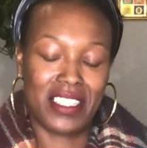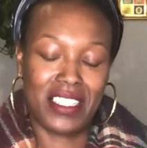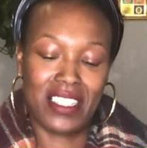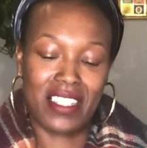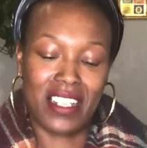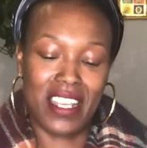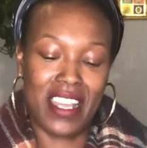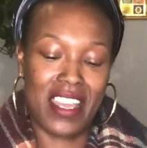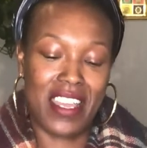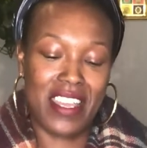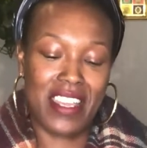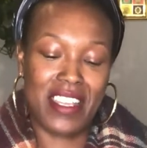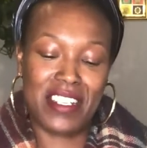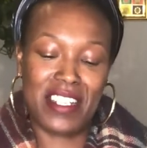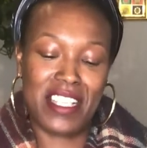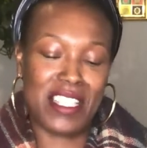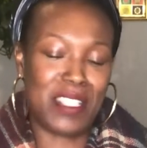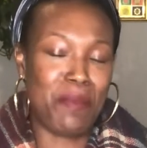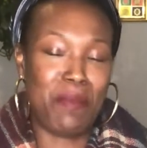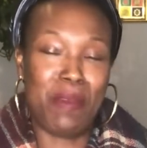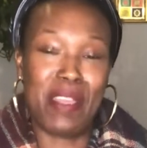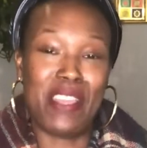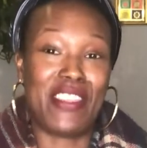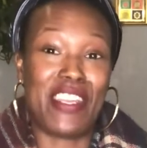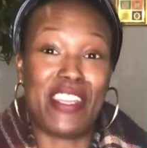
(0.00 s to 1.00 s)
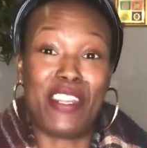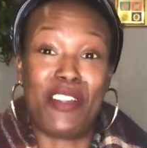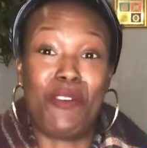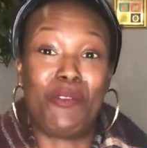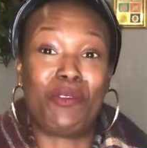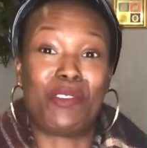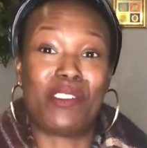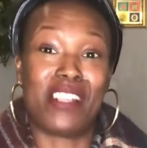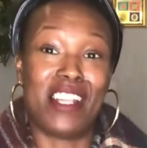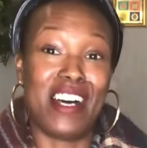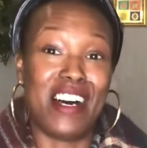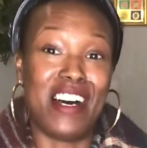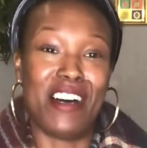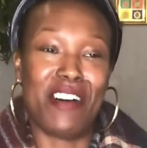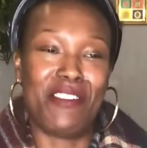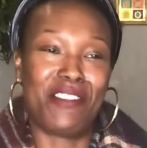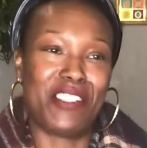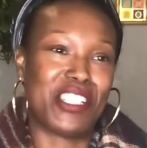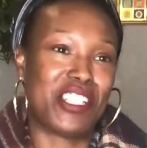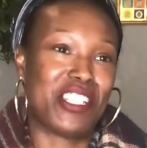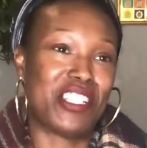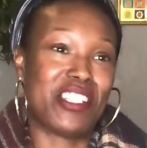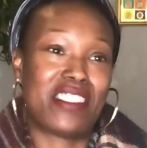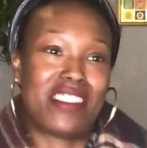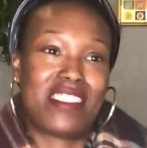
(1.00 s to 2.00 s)
Okay? It doesn't mean they don't love.
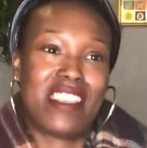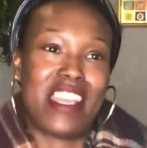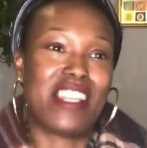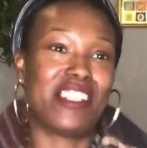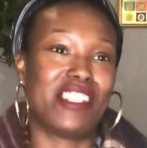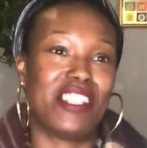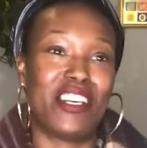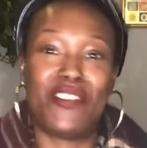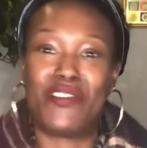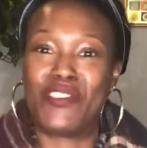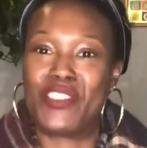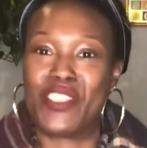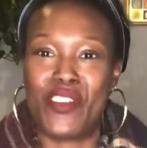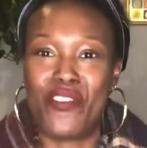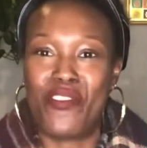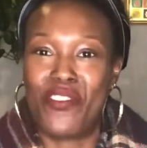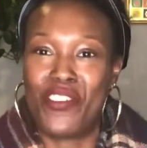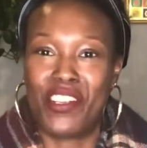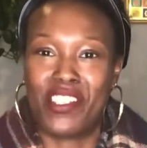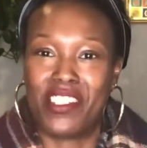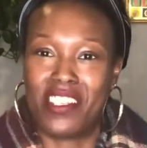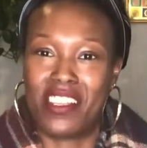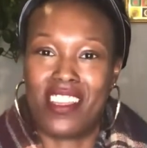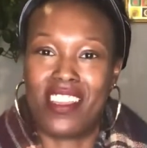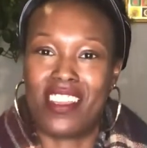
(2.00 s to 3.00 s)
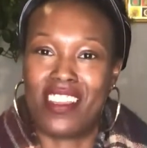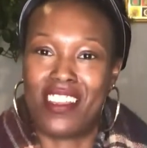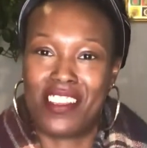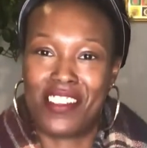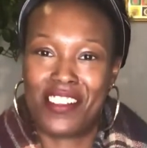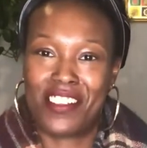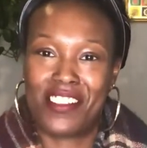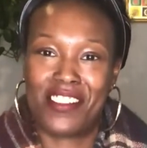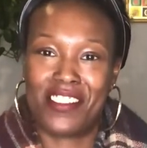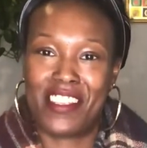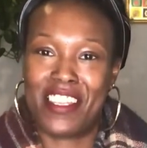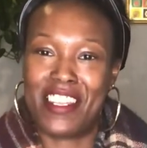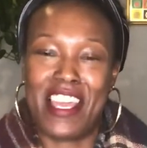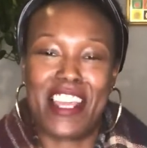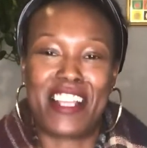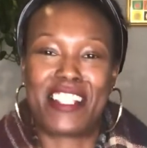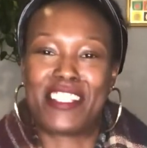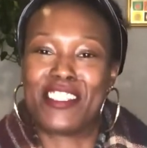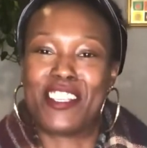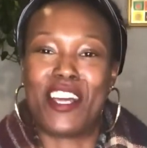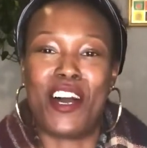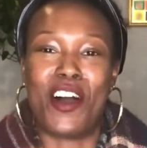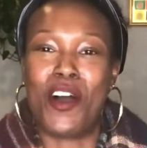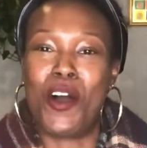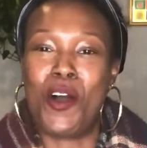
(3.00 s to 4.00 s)
It's just they love differently. They're like
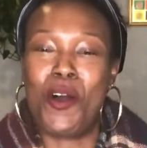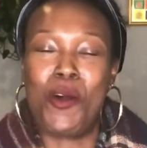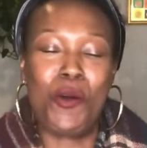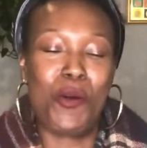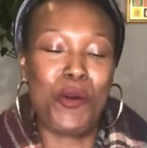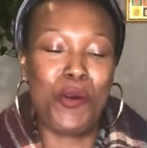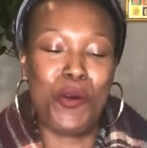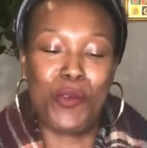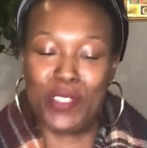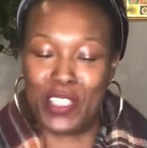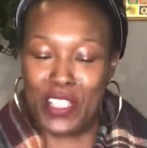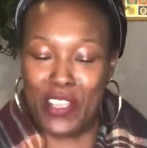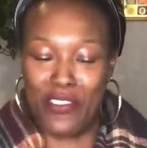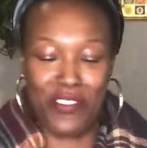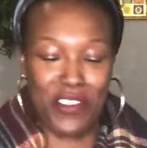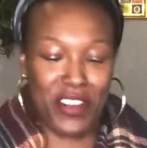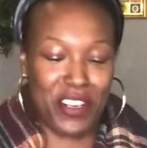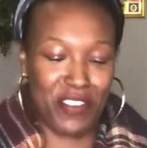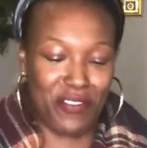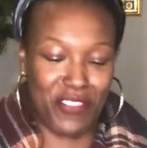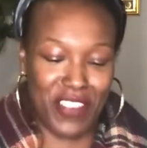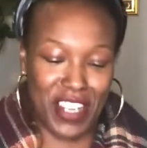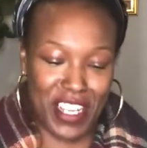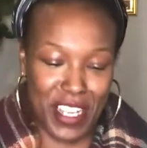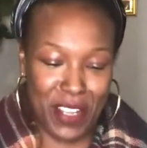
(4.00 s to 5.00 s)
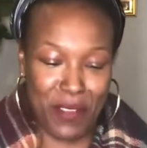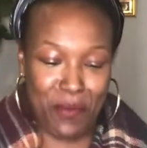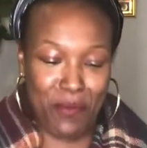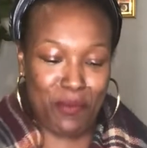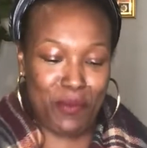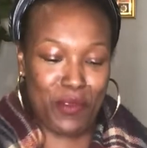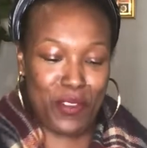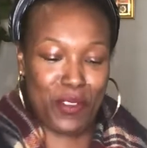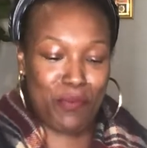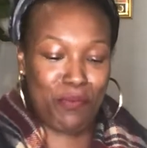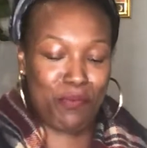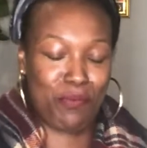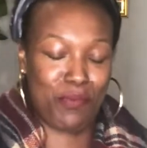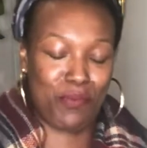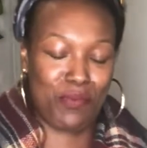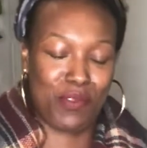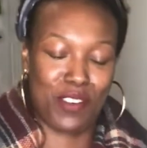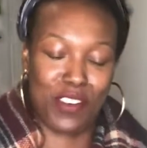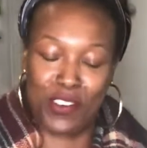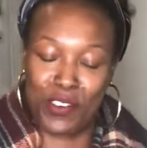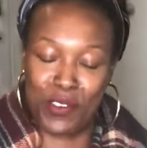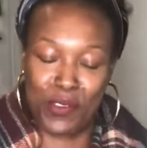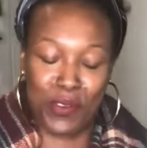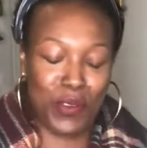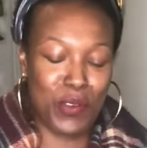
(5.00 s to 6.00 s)
a whole different fucking
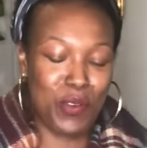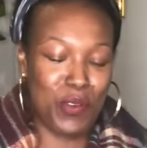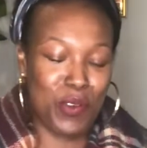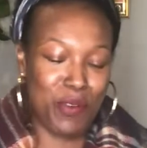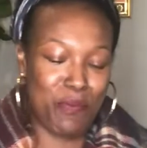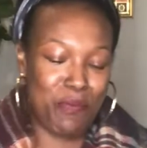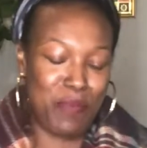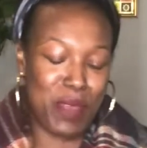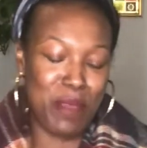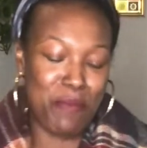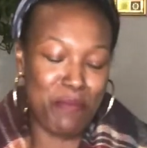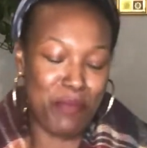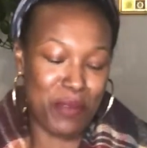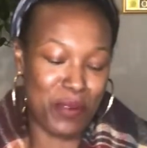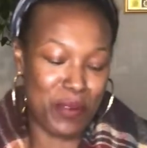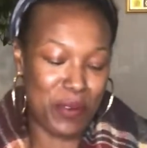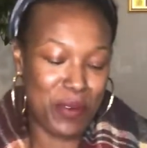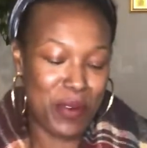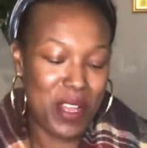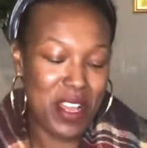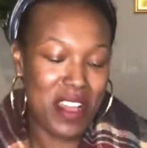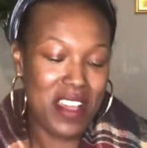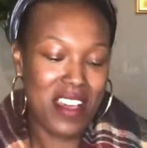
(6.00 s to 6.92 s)
crew of people.